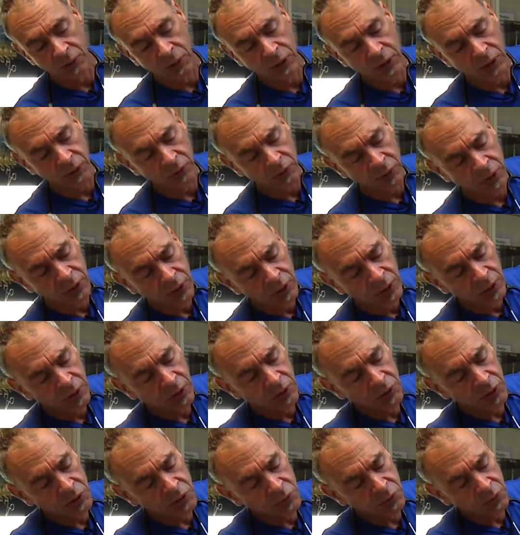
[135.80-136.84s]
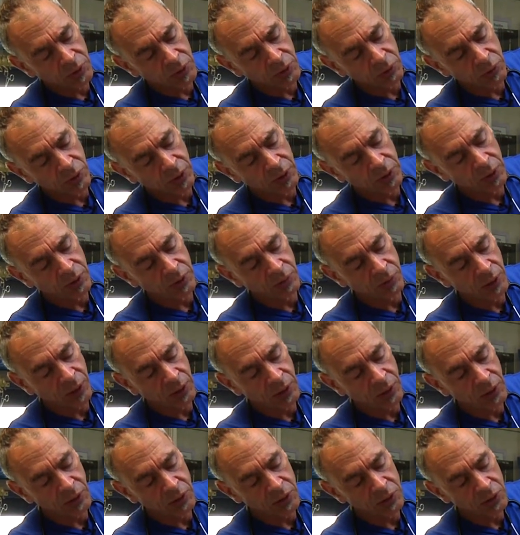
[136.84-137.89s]
it, is you just really want to get the
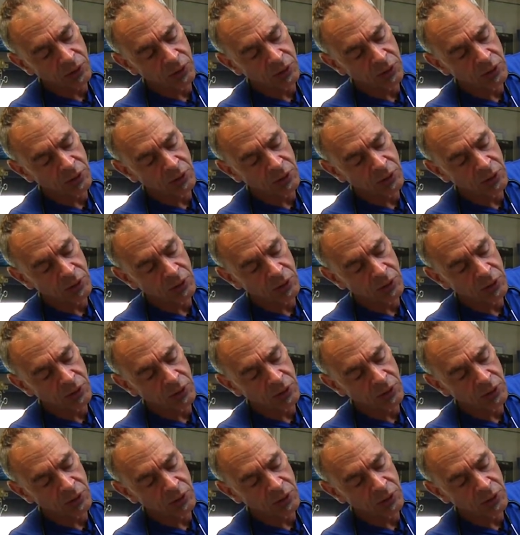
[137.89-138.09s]
medication